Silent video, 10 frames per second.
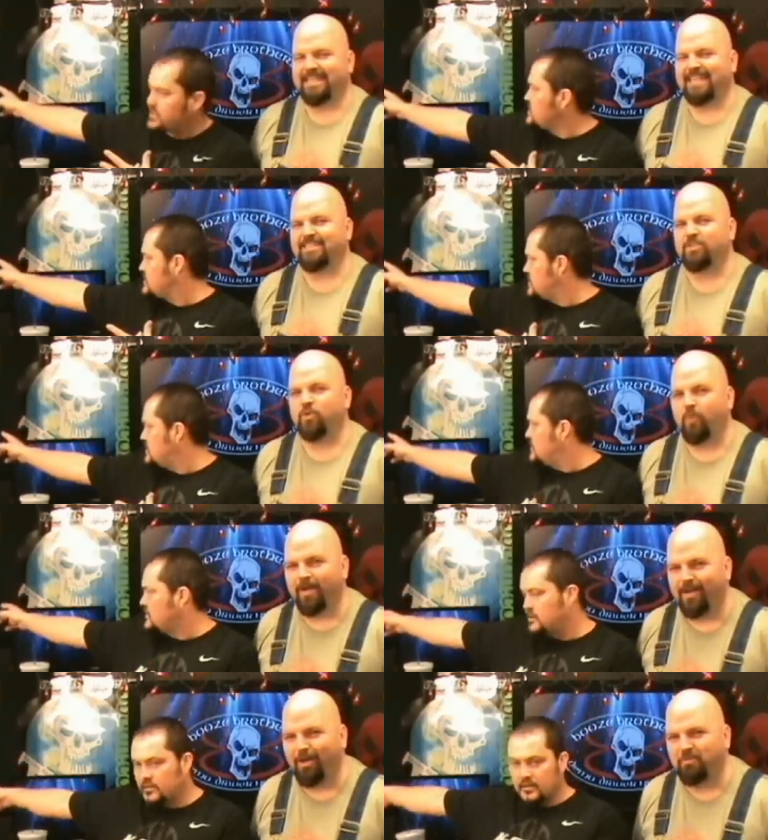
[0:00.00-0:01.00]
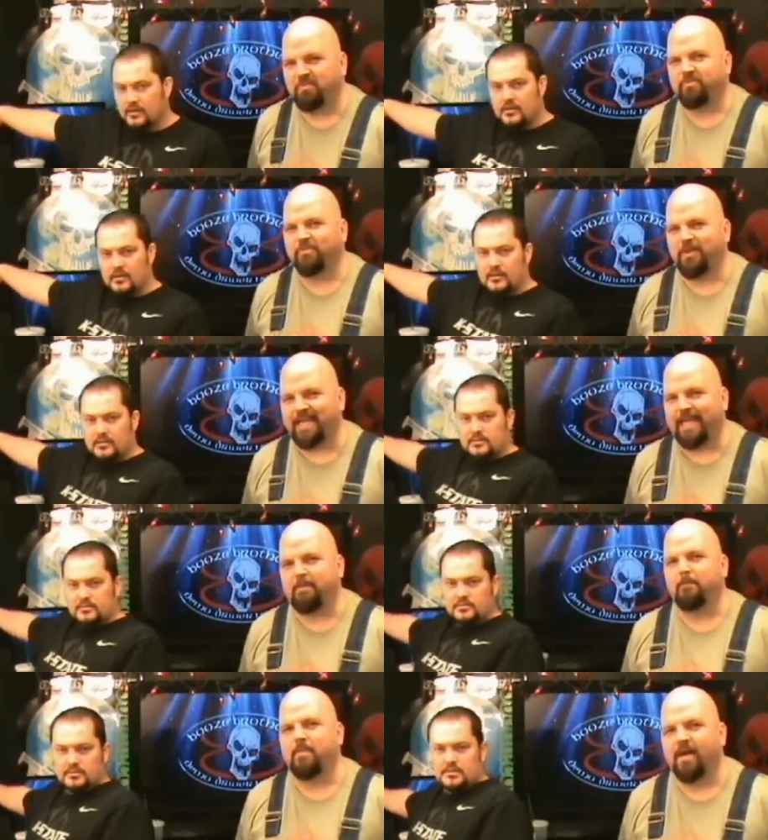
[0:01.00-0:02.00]
Speaker 1: That's 12 freaking
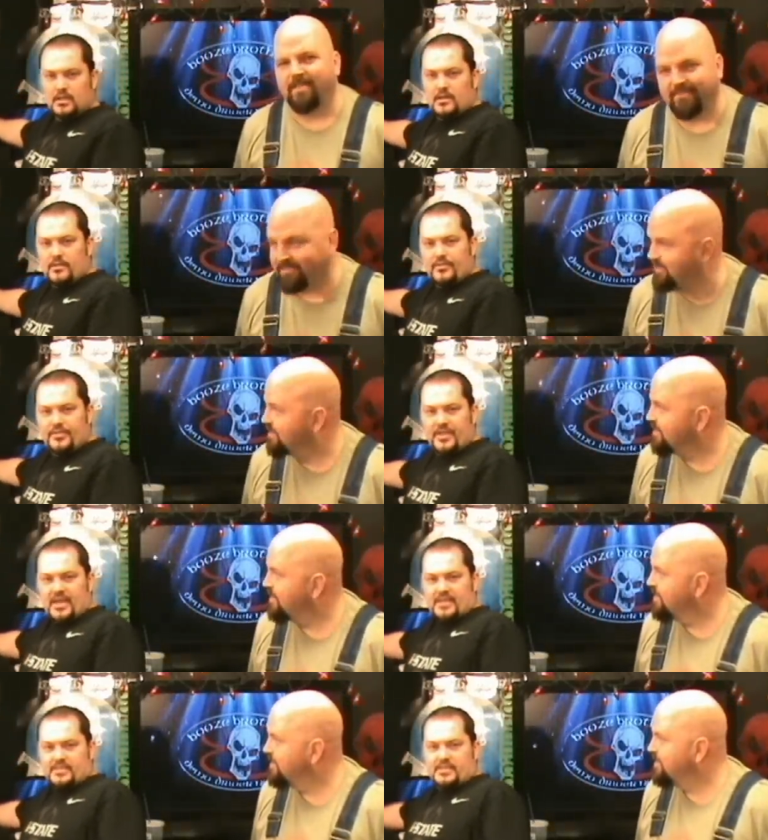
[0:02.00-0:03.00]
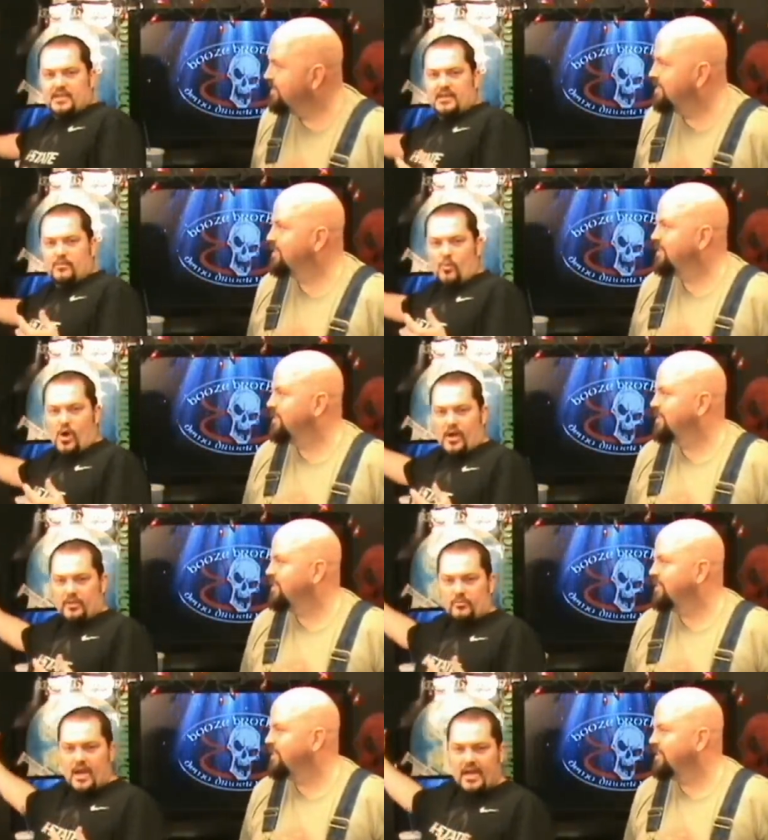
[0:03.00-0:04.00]
months. This
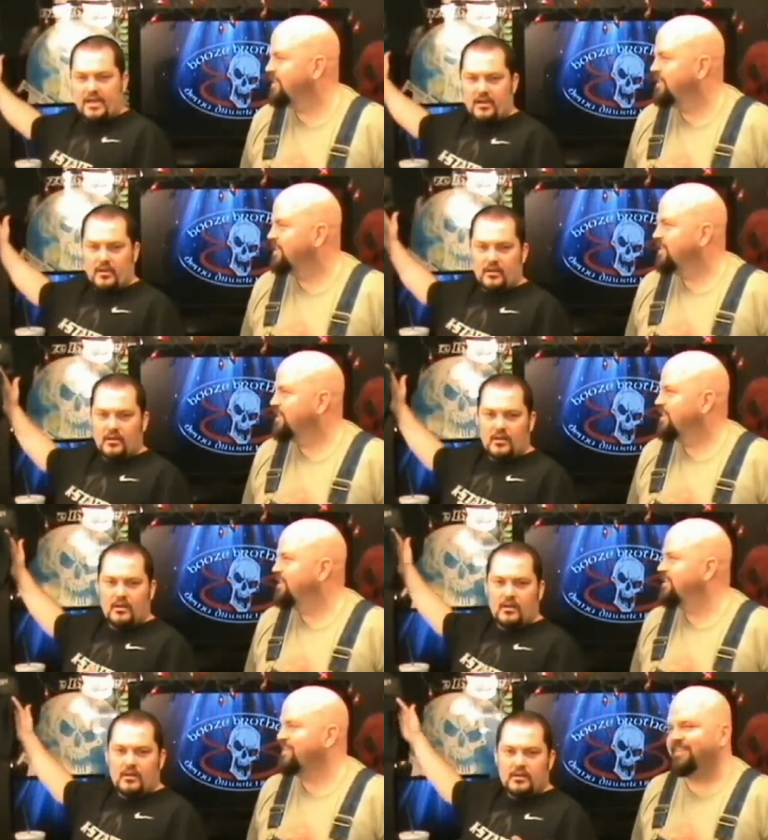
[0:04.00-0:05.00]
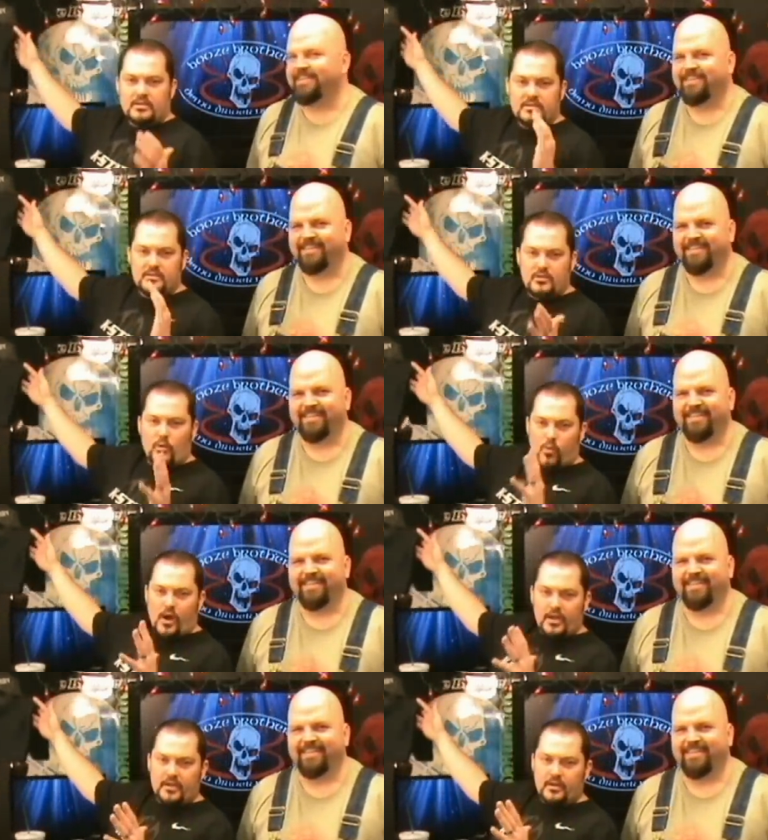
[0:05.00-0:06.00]
one right here, the
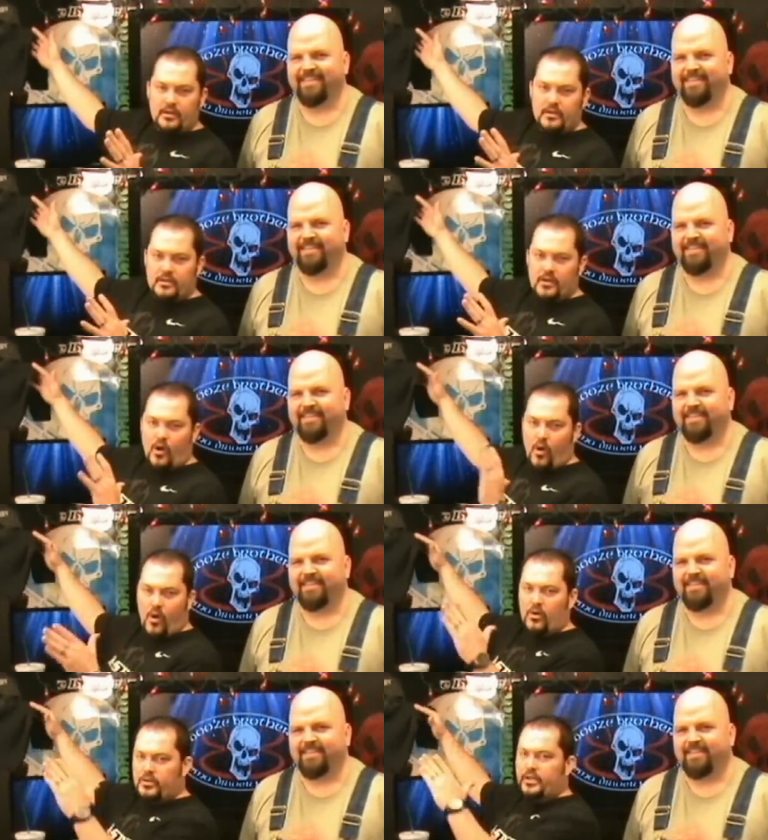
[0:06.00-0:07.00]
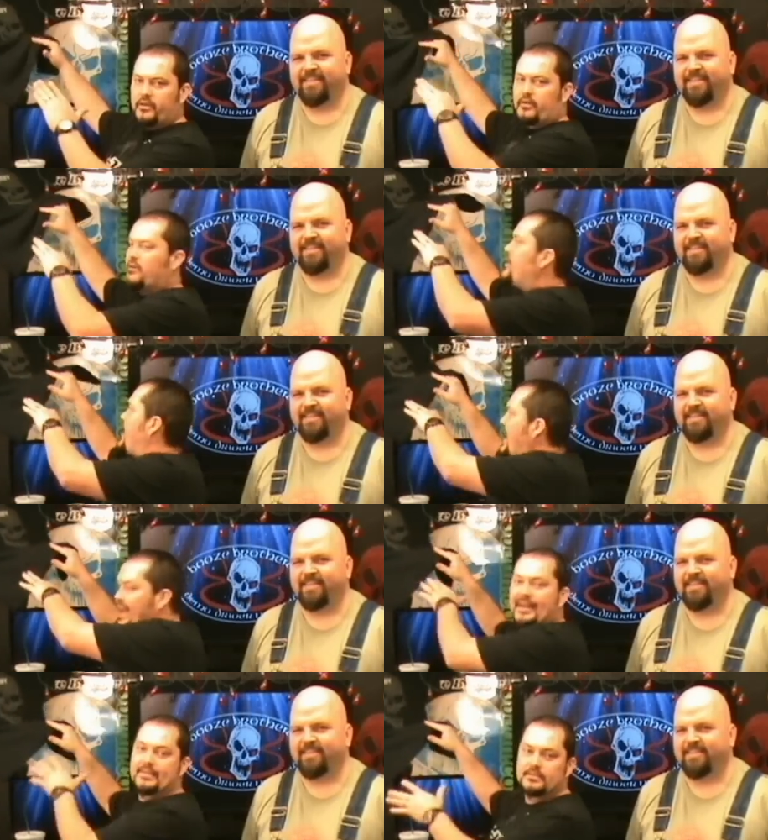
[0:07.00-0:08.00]
one whole year of
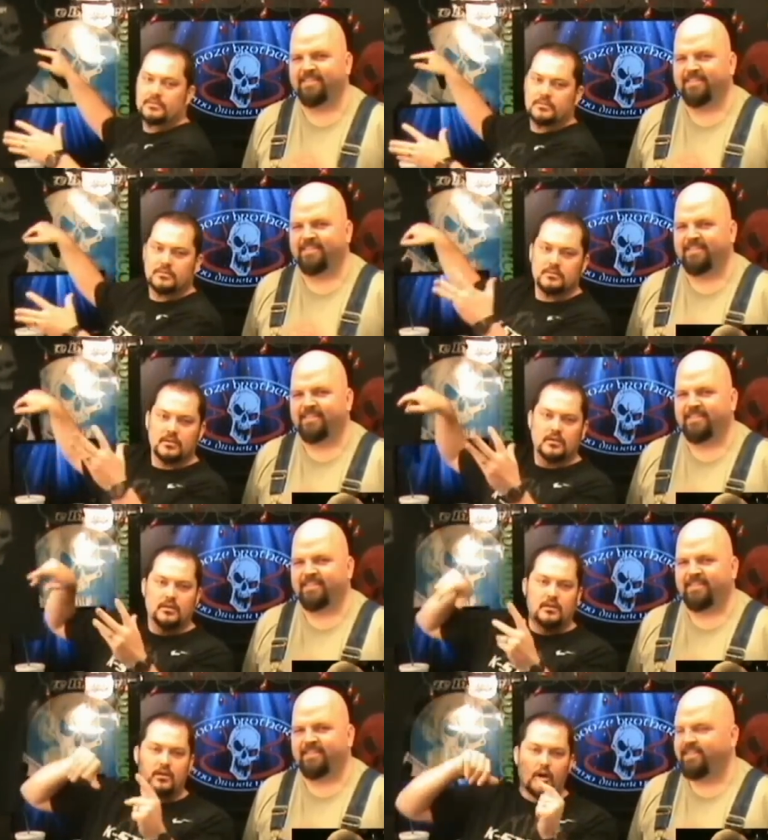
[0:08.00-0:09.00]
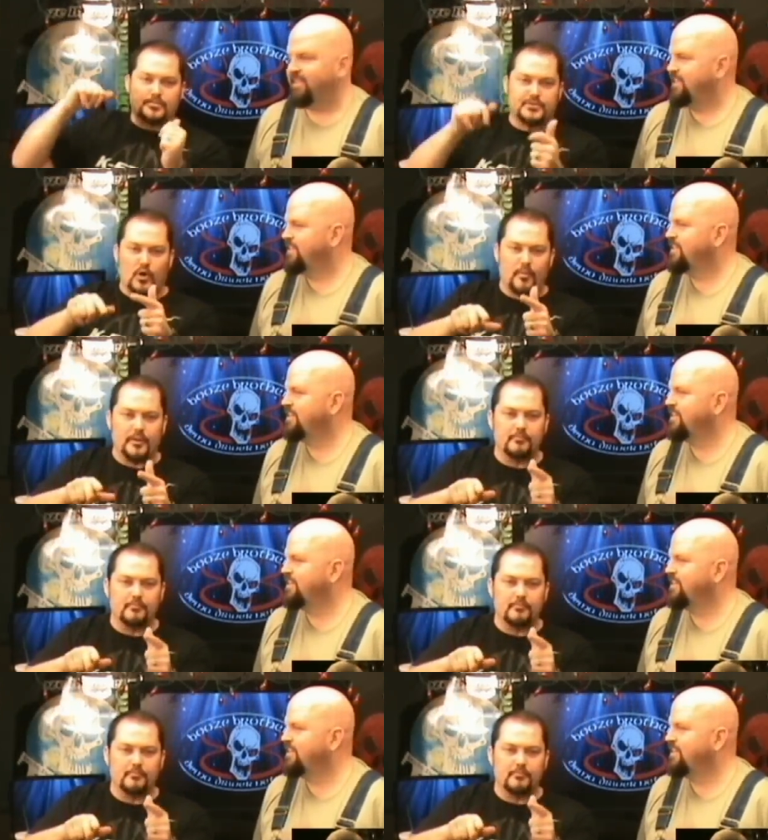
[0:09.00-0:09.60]
hanging, absorbing